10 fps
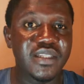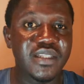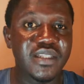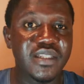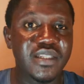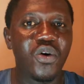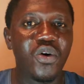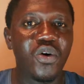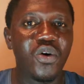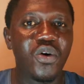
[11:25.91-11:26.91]
or
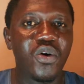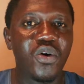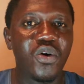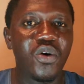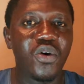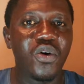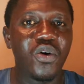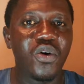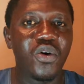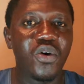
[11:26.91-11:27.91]
you want to
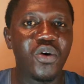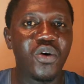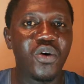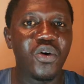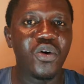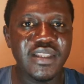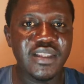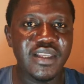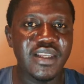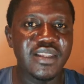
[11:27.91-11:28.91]
do anything
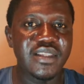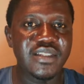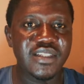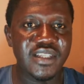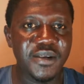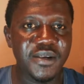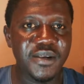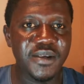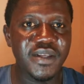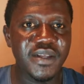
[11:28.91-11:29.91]
in this current
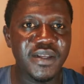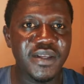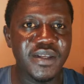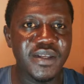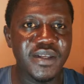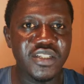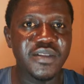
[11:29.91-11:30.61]
dispensation,